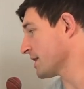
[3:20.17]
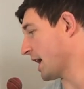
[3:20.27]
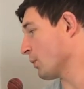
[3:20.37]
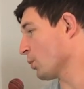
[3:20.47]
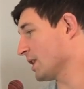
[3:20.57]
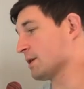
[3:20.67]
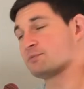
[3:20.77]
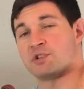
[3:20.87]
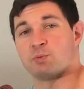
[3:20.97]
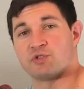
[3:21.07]
Kane
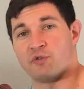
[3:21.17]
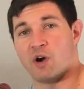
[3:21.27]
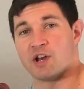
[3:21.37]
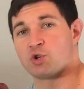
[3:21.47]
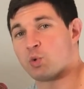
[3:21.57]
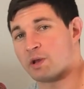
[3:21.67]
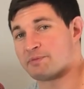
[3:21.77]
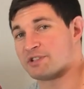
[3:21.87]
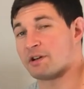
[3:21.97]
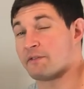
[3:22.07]
Williamson was fined
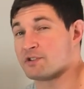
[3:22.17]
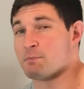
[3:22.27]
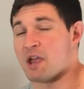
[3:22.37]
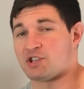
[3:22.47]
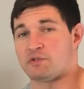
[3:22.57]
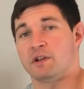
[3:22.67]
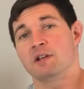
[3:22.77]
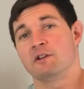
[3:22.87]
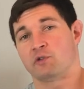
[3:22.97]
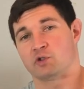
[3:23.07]
20% of his match
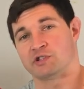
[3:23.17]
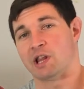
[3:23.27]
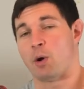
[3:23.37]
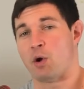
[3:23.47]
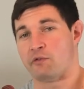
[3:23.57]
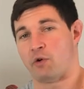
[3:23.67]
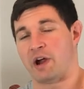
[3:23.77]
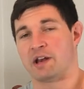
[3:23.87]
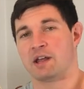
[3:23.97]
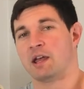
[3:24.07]
fee for a slow over
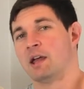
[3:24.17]
rate.